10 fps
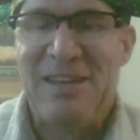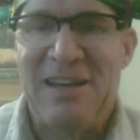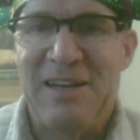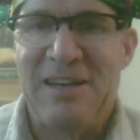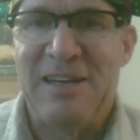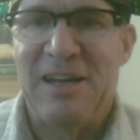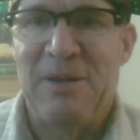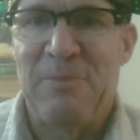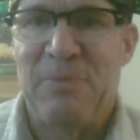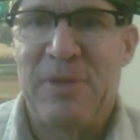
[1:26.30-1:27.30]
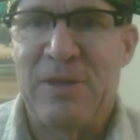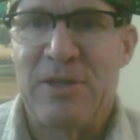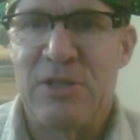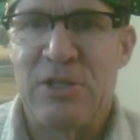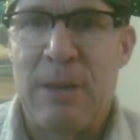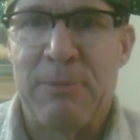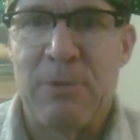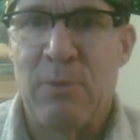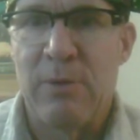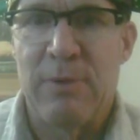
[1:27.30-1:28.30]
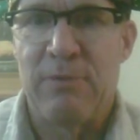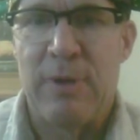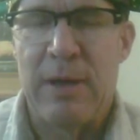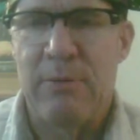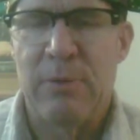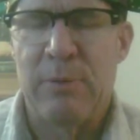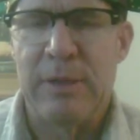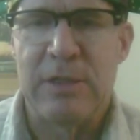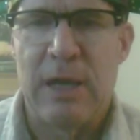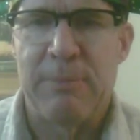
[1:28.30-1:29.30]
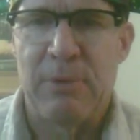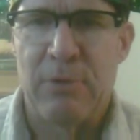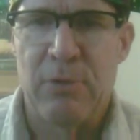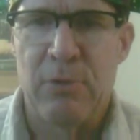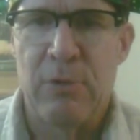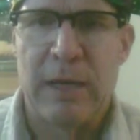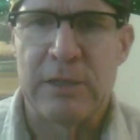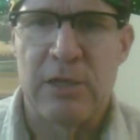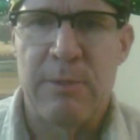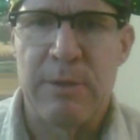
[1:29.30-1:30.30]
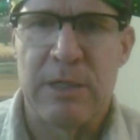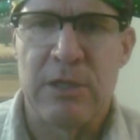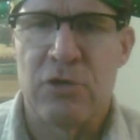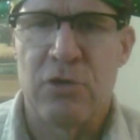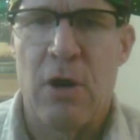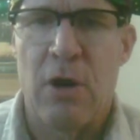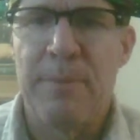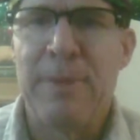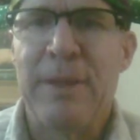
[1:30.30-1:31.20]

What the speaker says: and this is chapter 1 we've read. We'll read chapter 2 next time at the start.